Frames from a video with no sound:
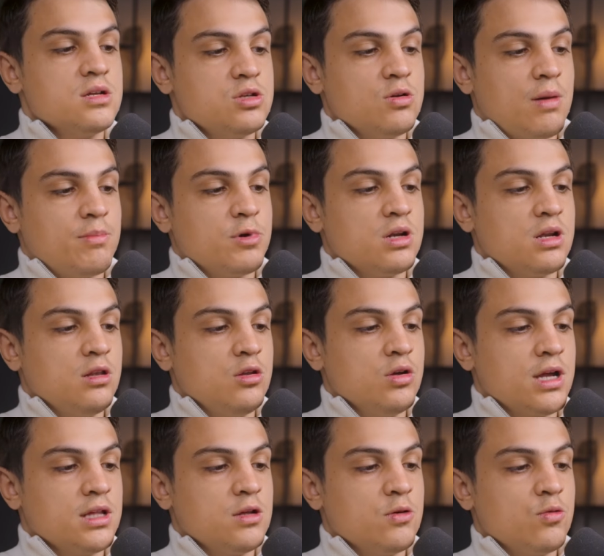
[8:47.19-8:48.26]
So I'm gonna
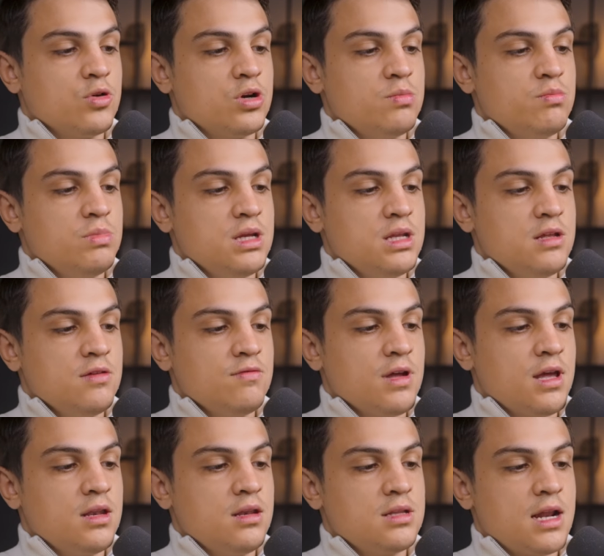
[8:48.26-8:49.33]
look at the word
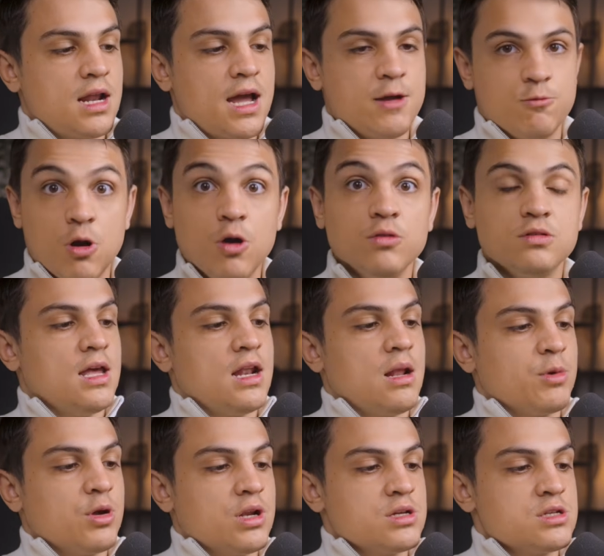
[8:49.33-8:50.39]
minivan that I wrote and
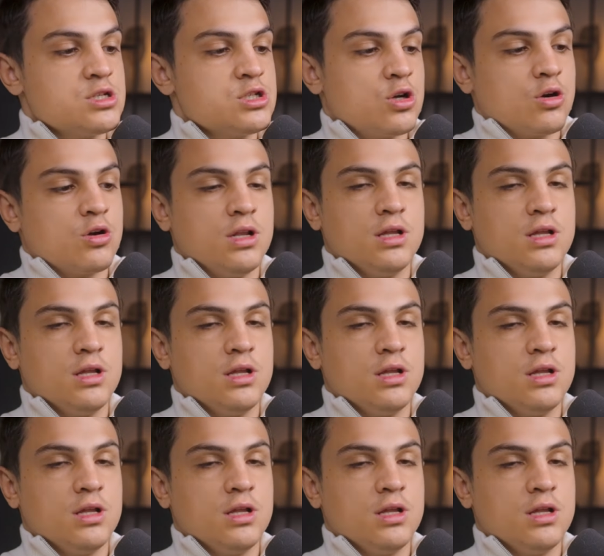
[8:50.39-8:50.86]
I'm gonna circle